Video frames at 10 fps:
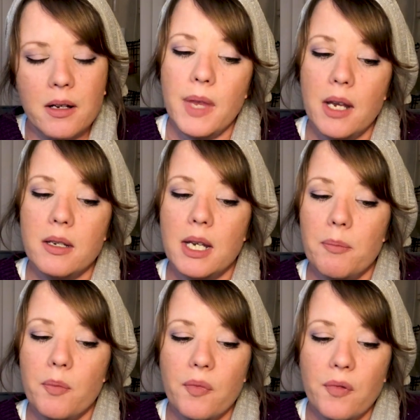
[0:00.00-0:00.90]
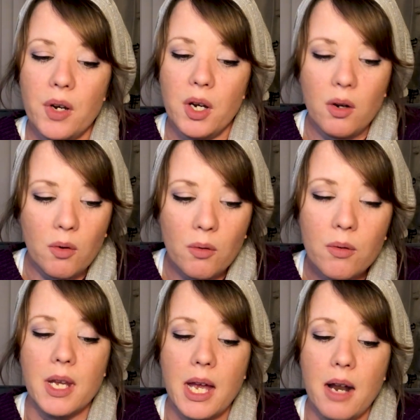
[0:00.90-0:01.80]
The tip for you
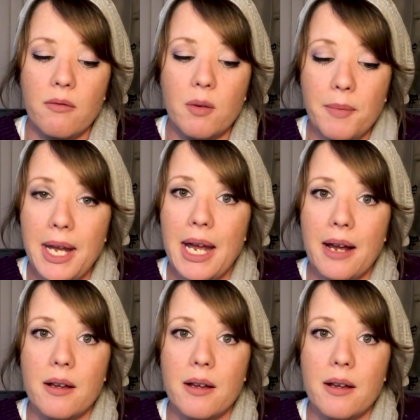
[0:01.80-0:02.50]
and for me,